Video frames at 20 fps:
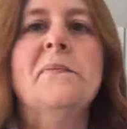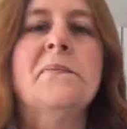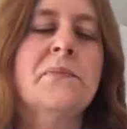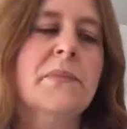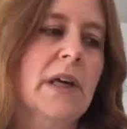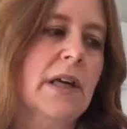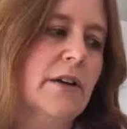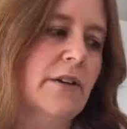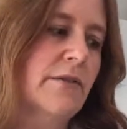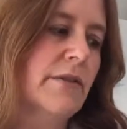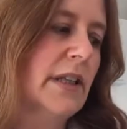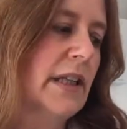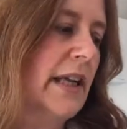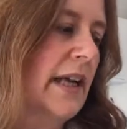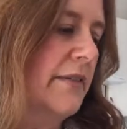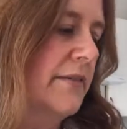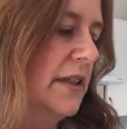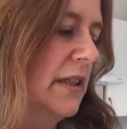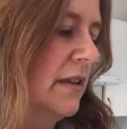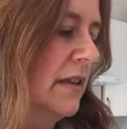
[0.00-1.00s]
I don't really have
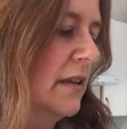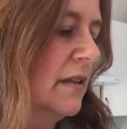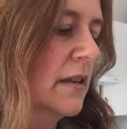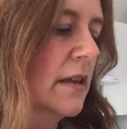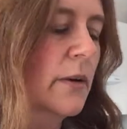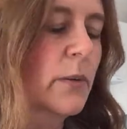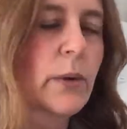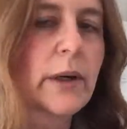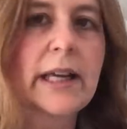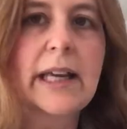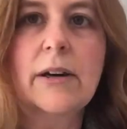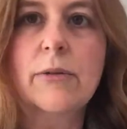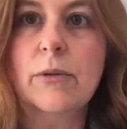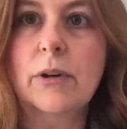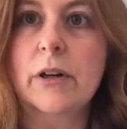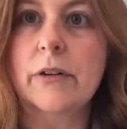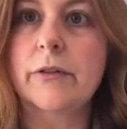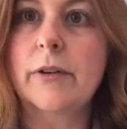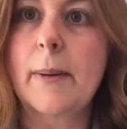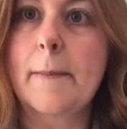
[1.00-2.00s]
anything that I want to get rid
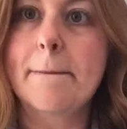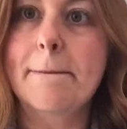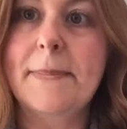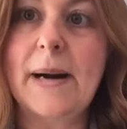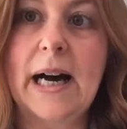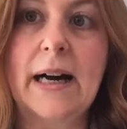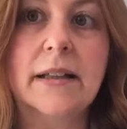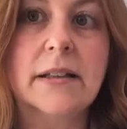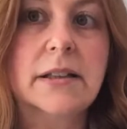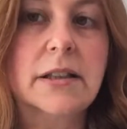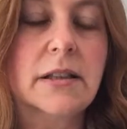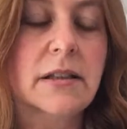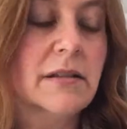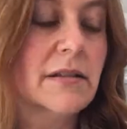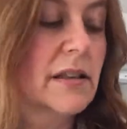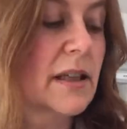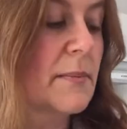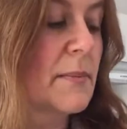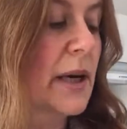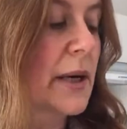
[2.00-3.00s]
of, but
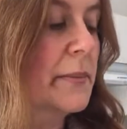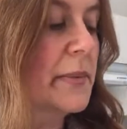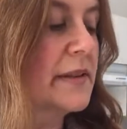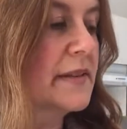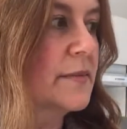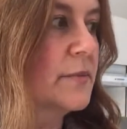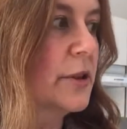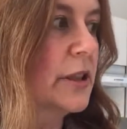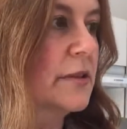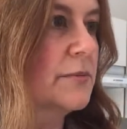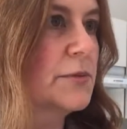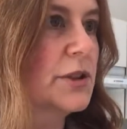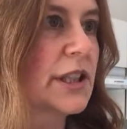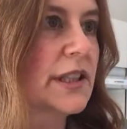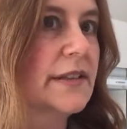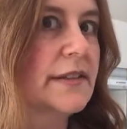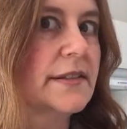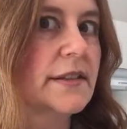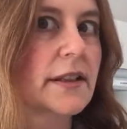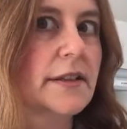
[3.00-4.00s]
there might be some random
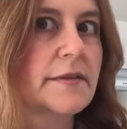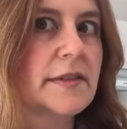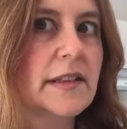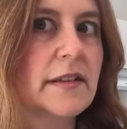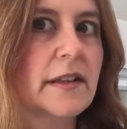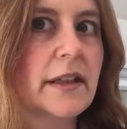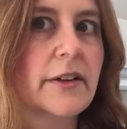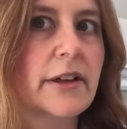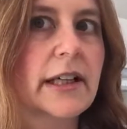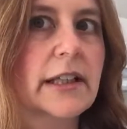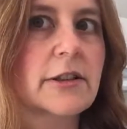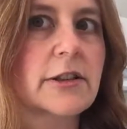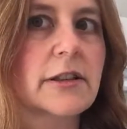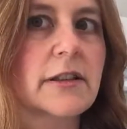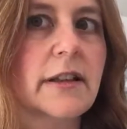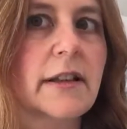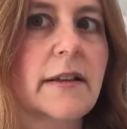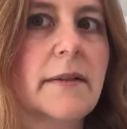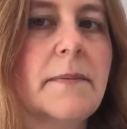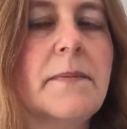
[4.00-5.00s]
cheese knives in there actually.
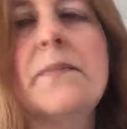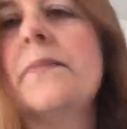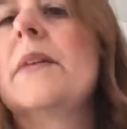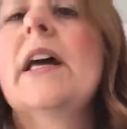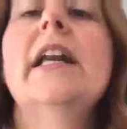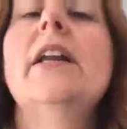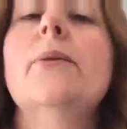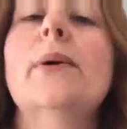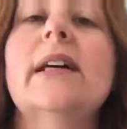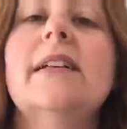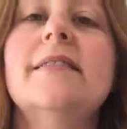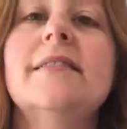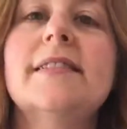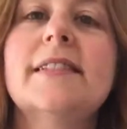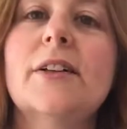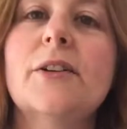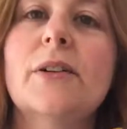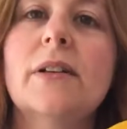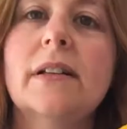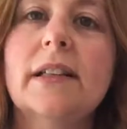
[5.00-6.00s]
Anyway,
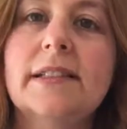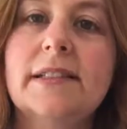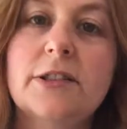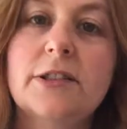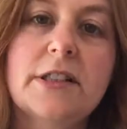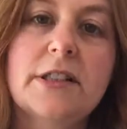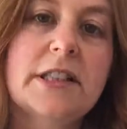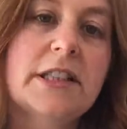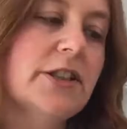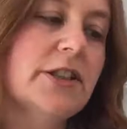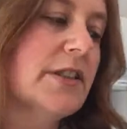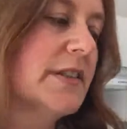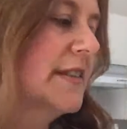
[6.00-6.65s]
so let's do the dishes